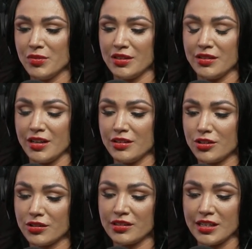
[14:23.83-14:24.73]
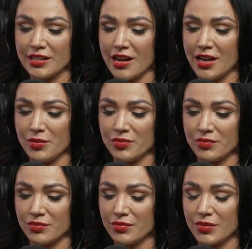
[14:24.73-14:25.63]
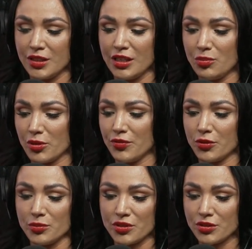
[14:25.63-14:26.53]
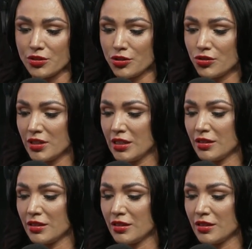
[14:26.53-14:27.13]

And during that time, he performed surgery,